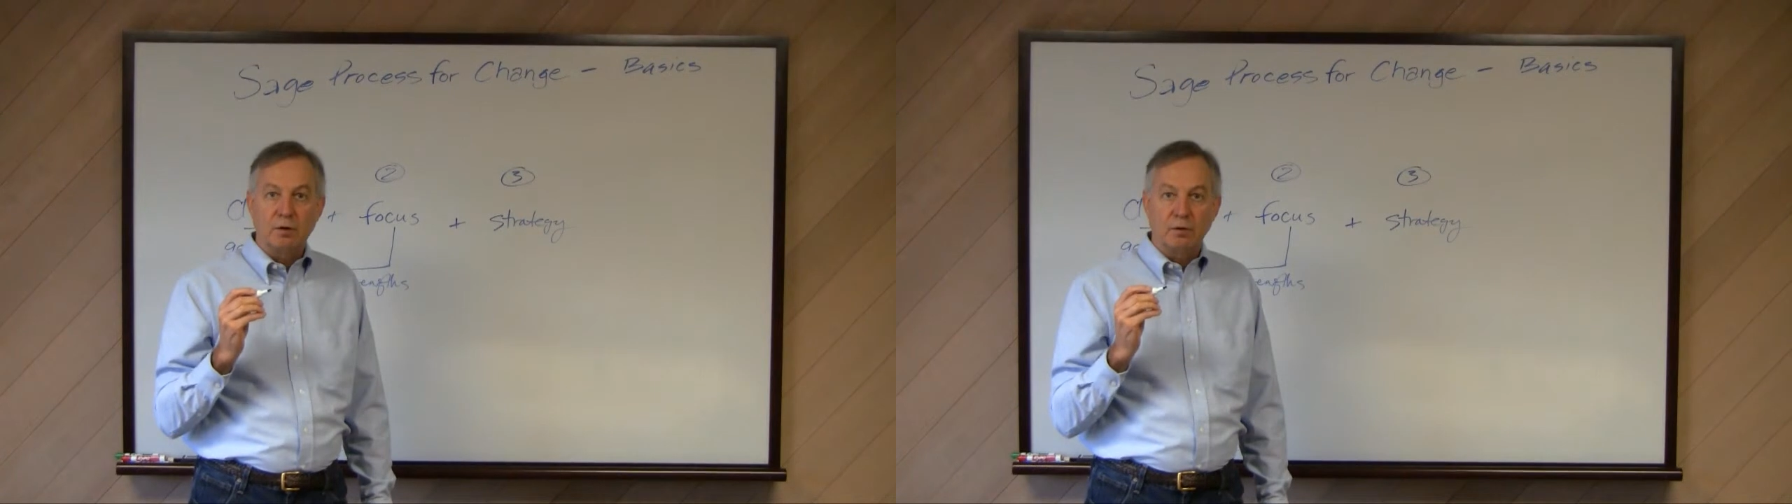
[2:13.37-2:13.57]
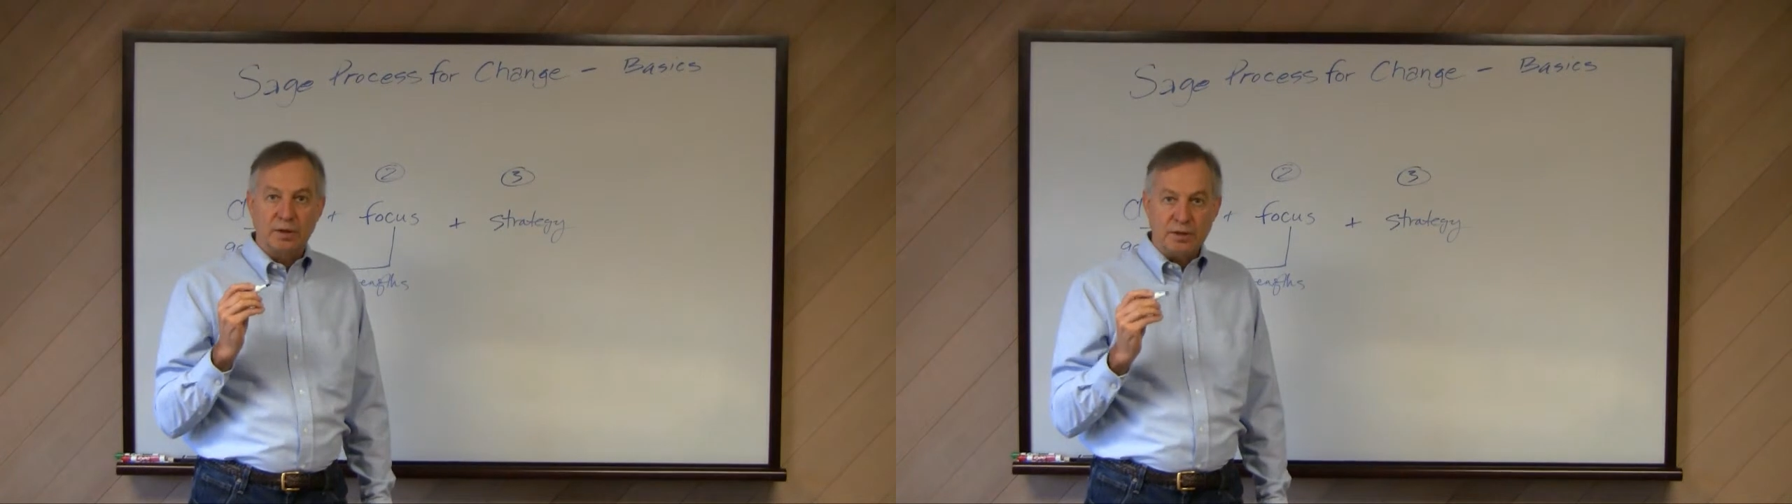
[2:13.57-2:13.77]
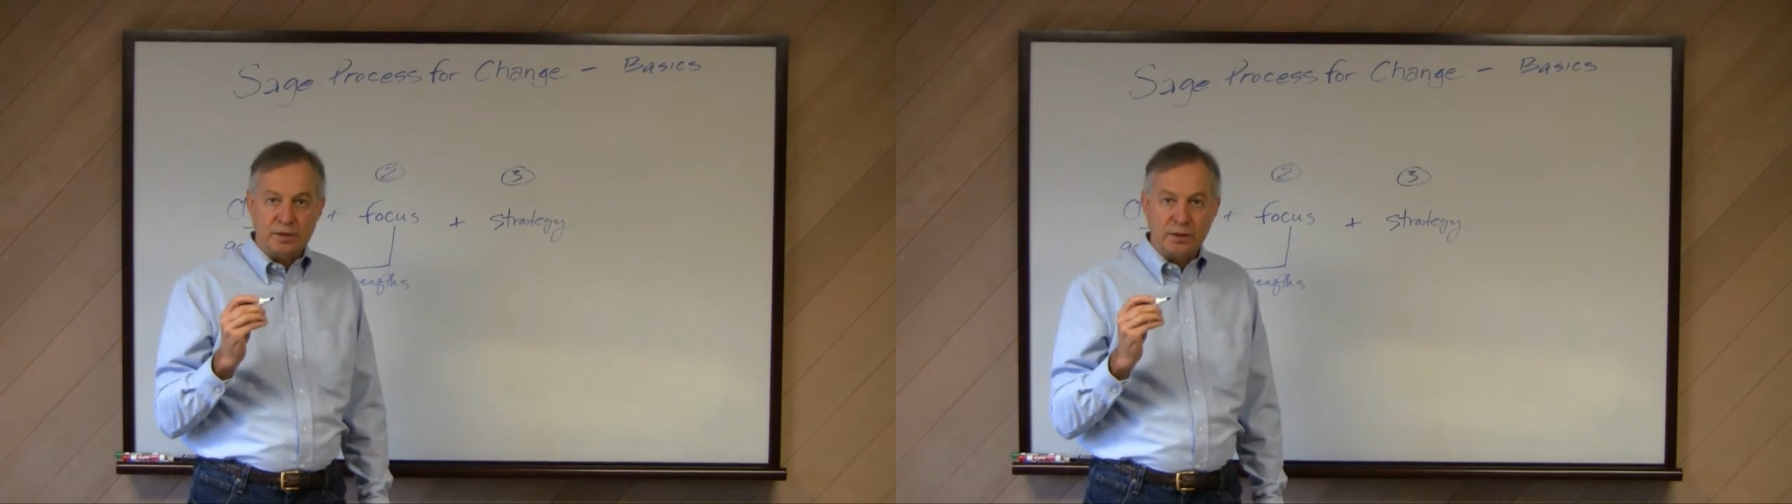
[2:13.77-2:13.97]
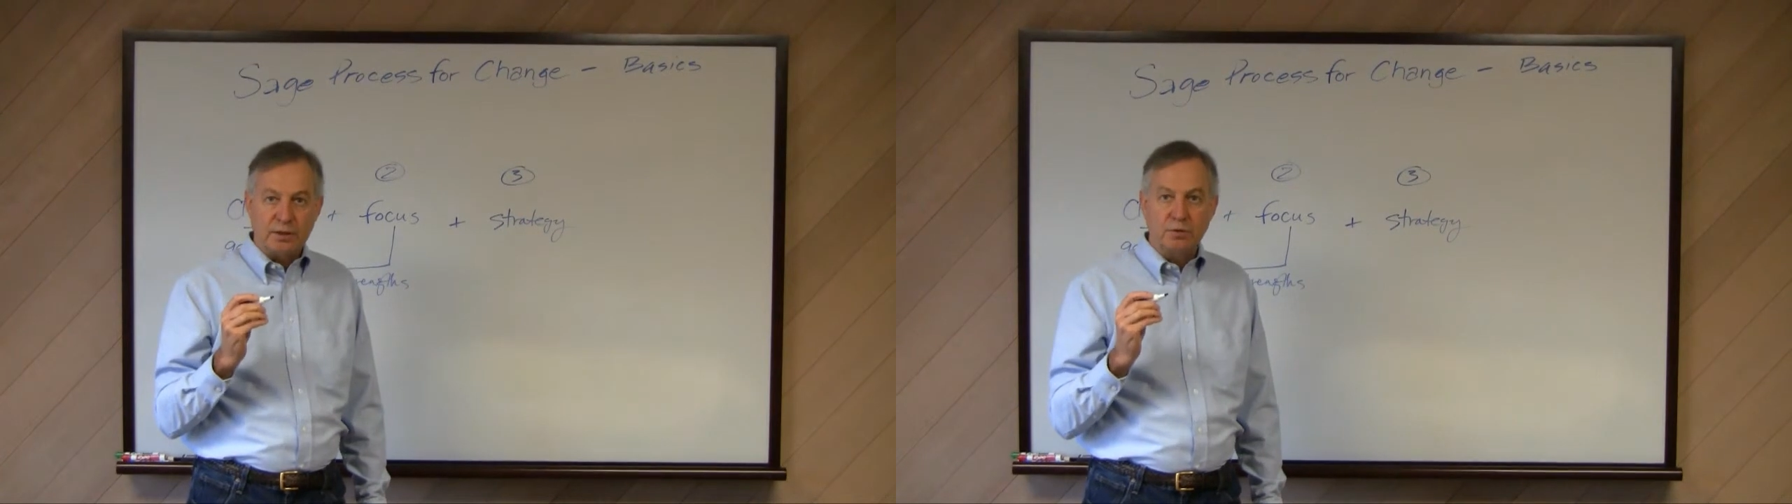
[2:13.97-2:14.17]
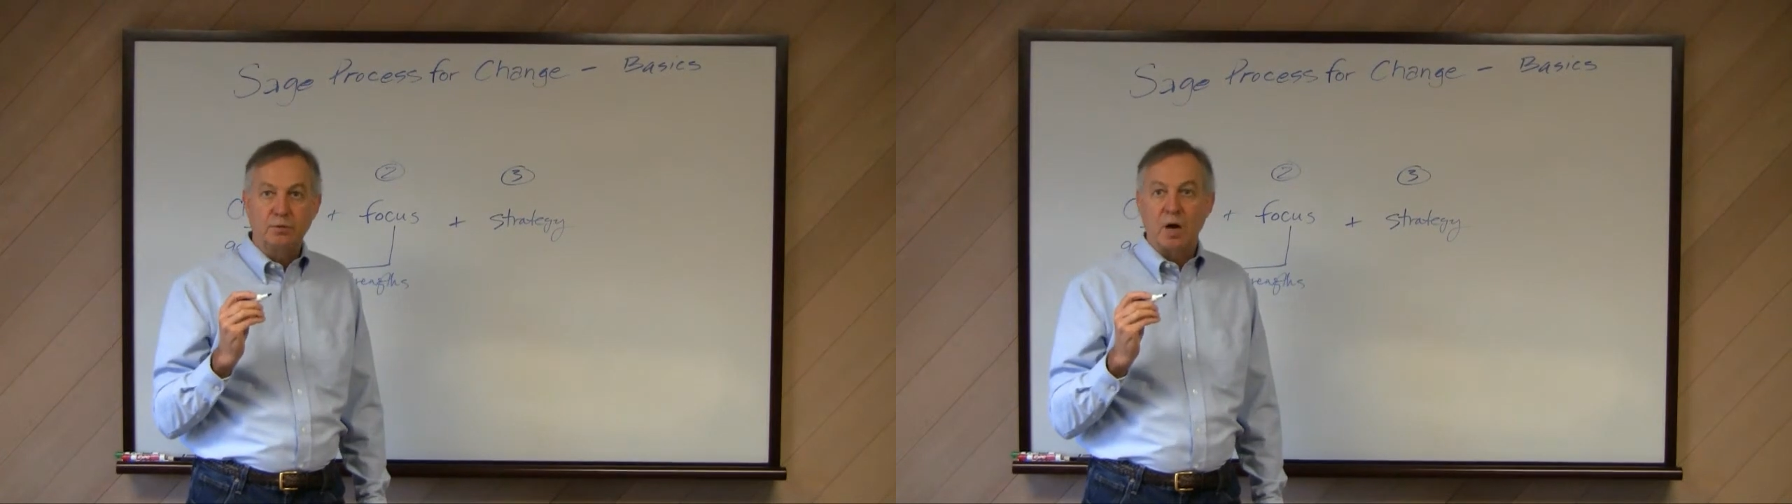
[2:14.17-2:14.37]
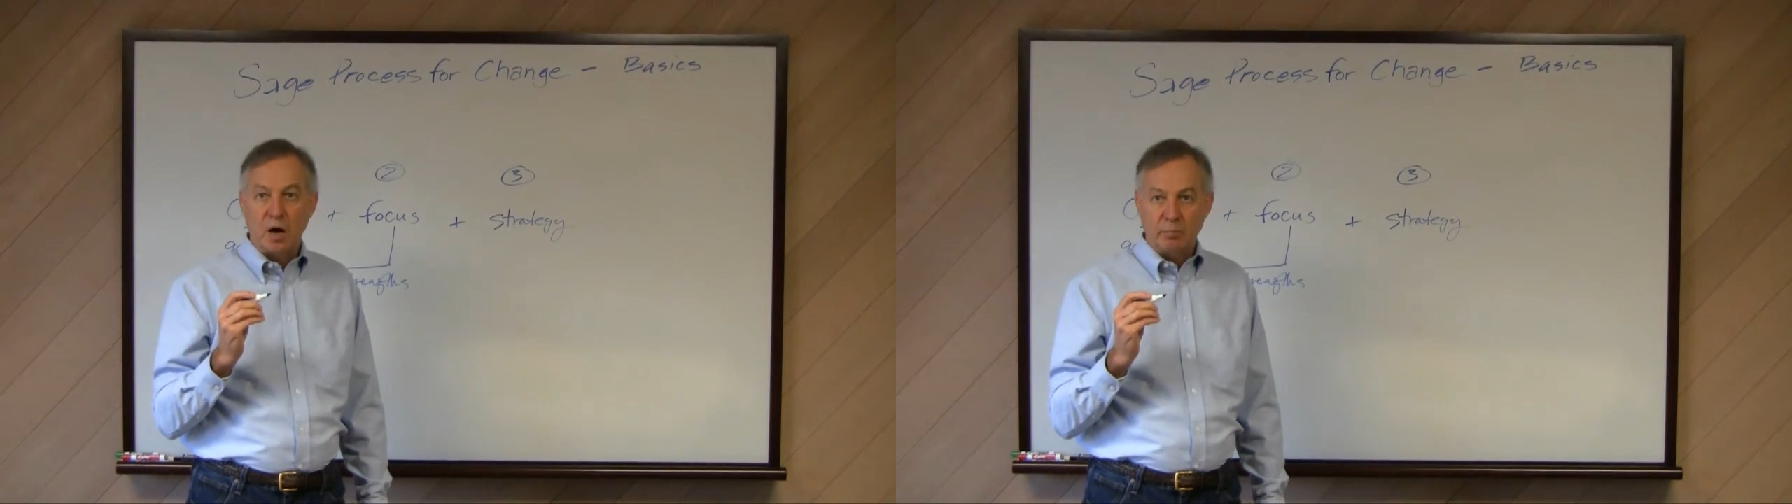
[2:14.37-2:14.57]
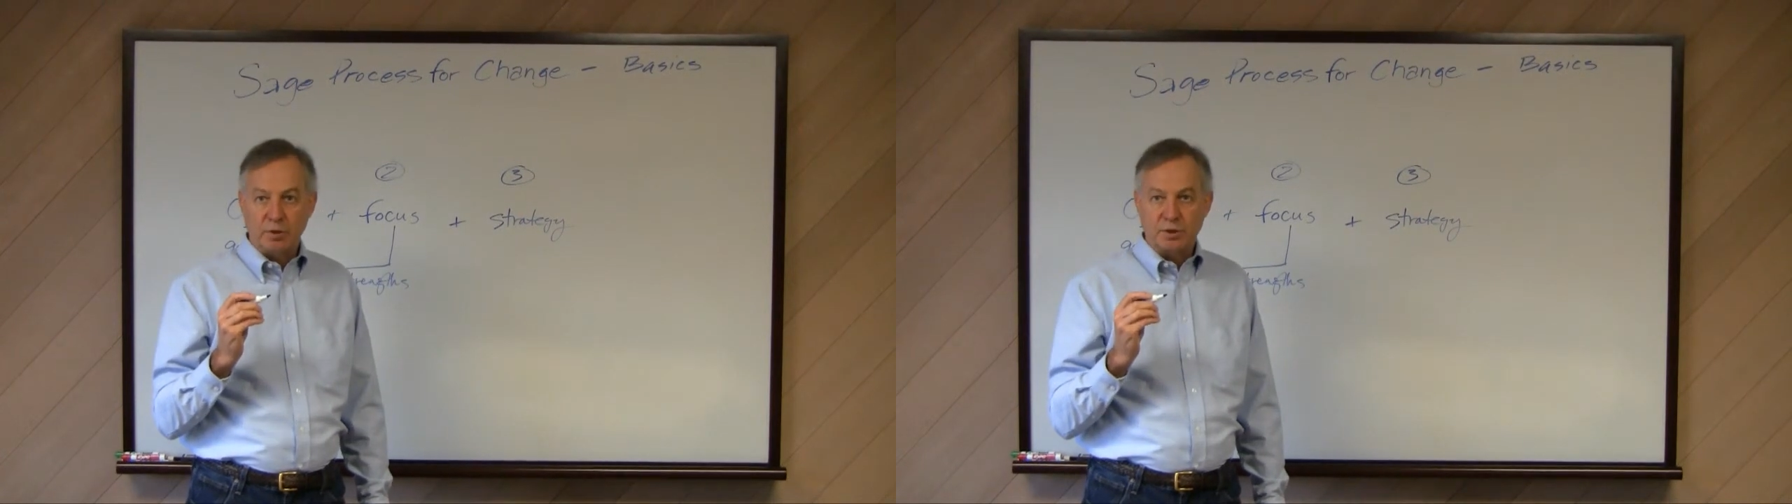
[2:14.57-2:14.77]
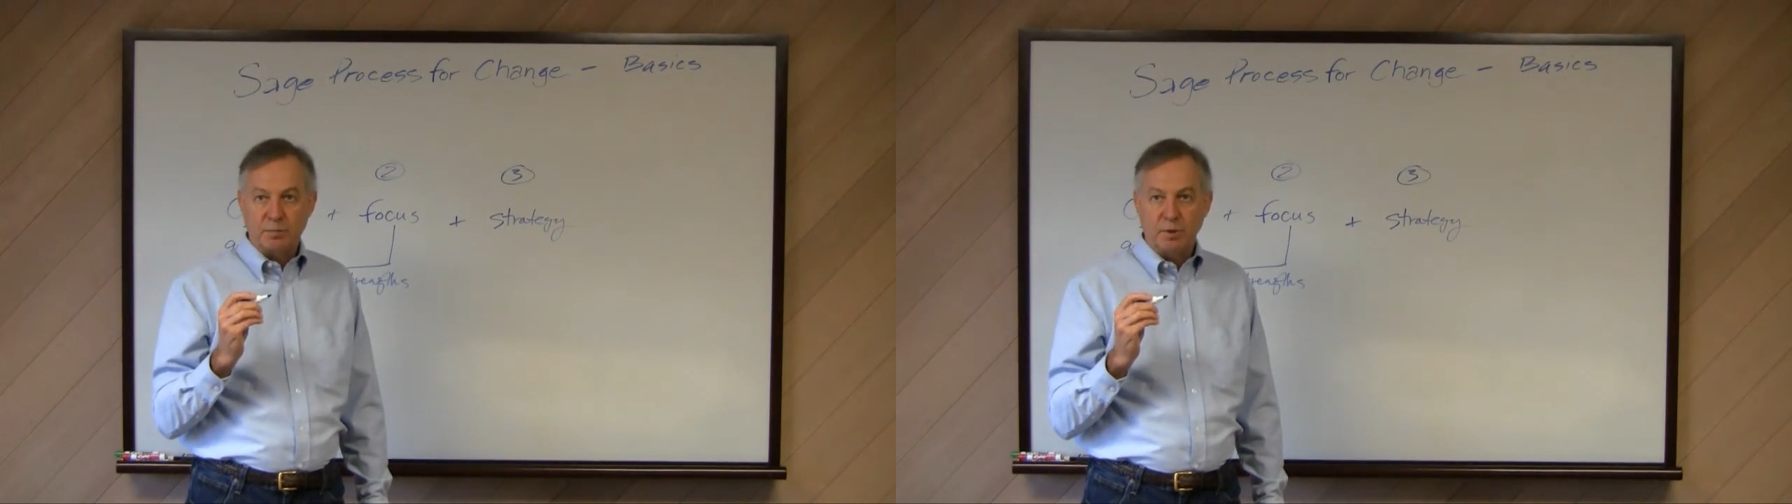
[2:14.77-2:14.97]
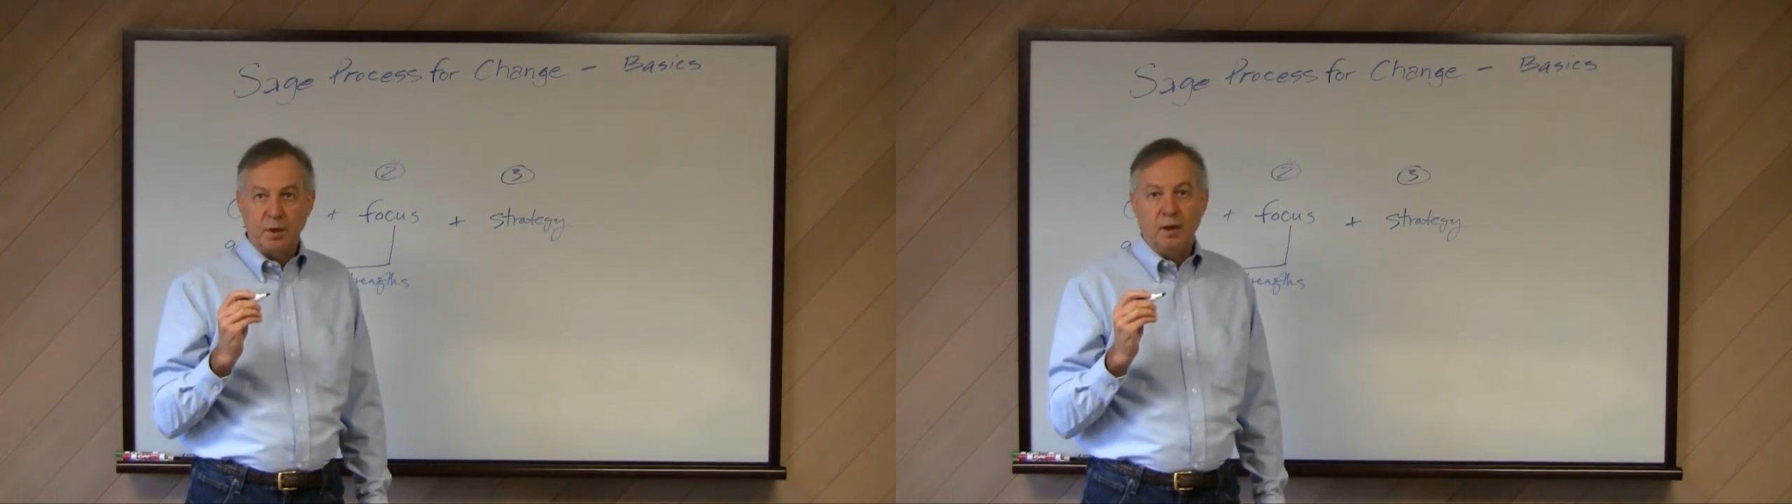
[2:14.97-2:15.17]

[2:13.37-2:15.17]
are easy to accomplish.